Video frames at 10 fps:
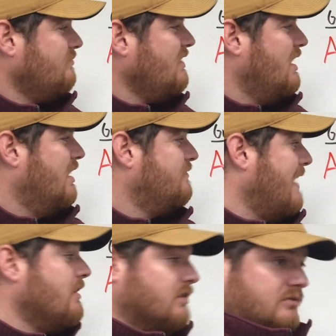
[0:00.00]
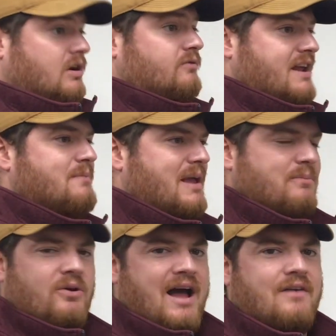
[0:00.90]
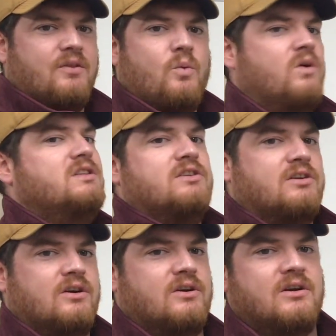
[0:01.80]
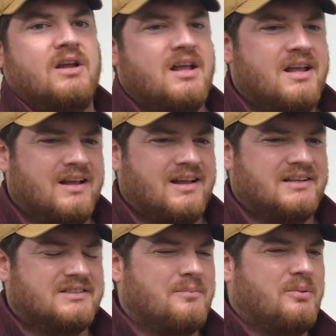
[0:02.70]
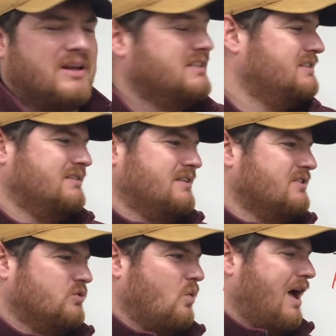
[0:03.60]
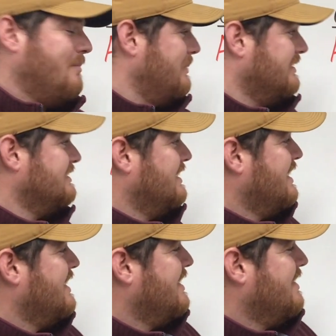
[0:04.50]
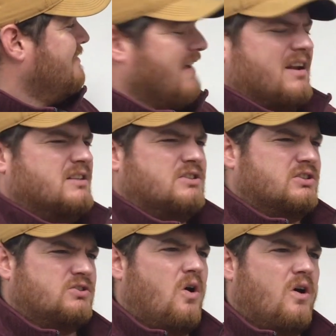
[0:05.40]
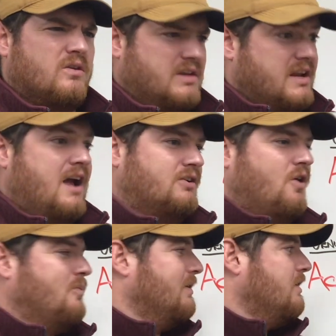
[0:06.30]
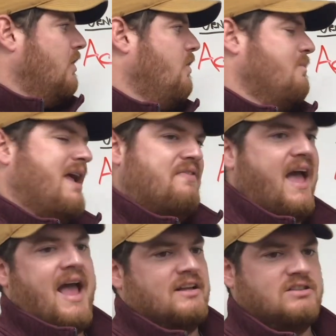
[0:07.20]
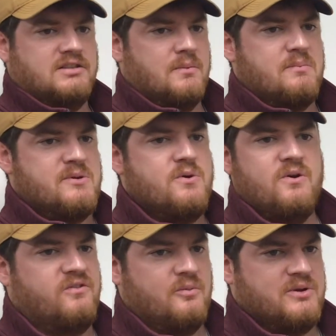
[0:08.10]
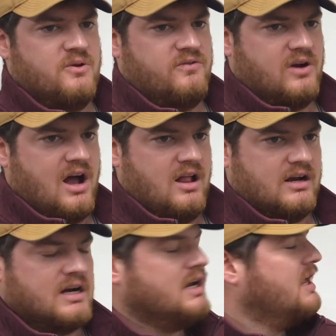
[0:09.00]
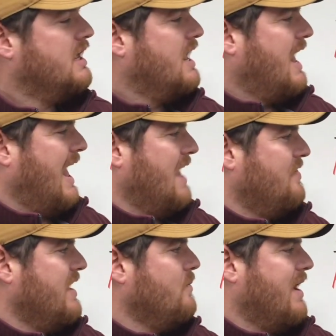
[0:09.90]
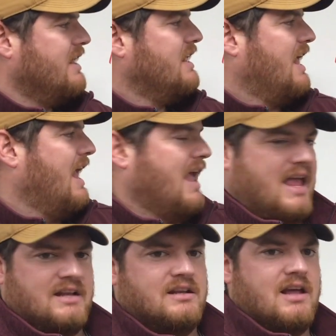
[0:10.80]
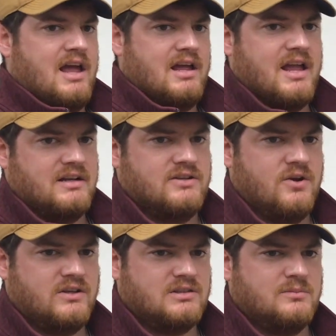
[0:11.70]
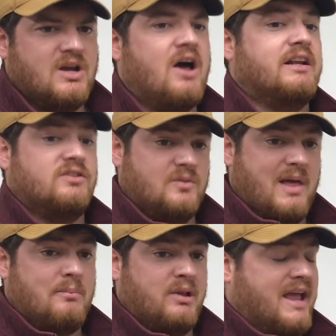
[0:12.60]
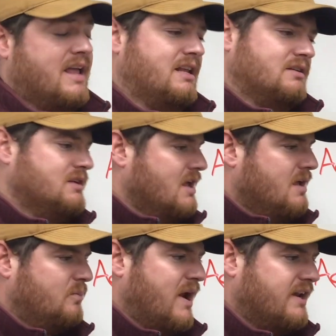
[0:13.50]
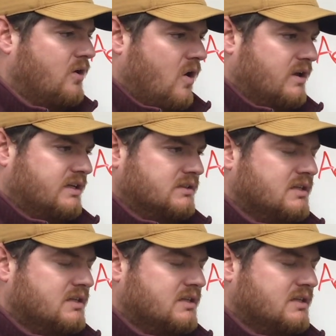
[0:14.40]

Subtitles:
Found a red maple out in the woods or someplace in the swamp and found it and just saw in October, oh man, that has such a beautiful color. And they went and took some cuttings from that plant and bred it on